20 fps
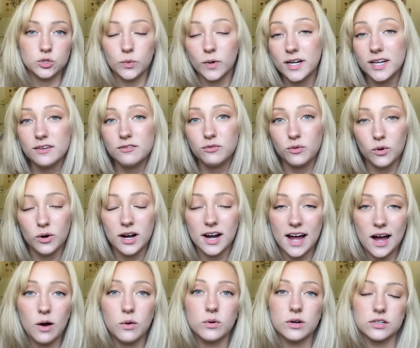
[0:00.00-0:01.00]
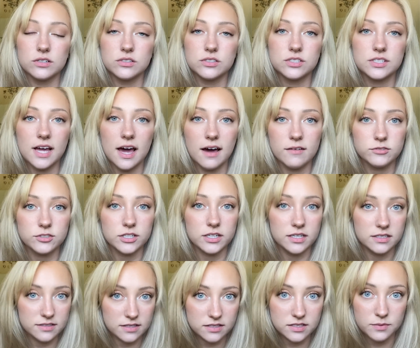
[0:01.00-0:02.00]
24 hours after
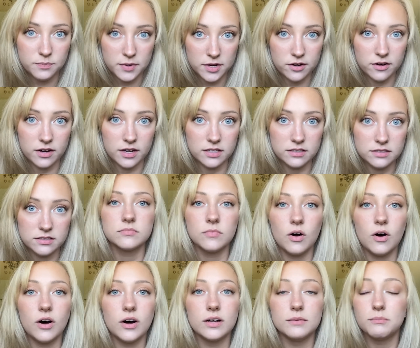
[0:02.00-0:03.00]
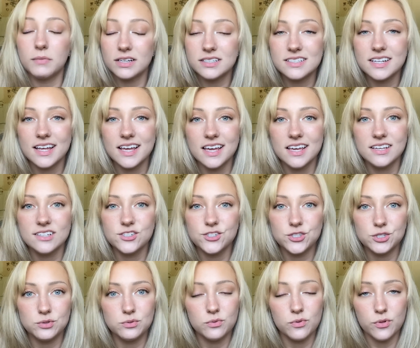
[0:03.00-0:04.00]
his disappearance. On Monday,
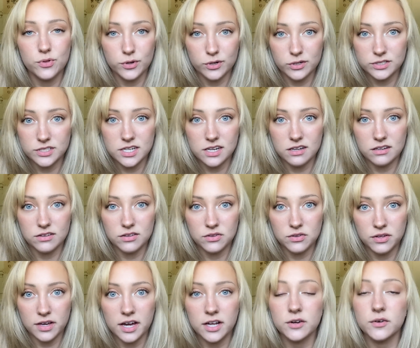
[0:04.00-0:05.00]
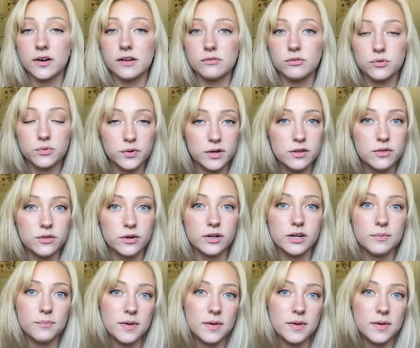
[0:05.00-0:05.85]
June 13th at around 3:30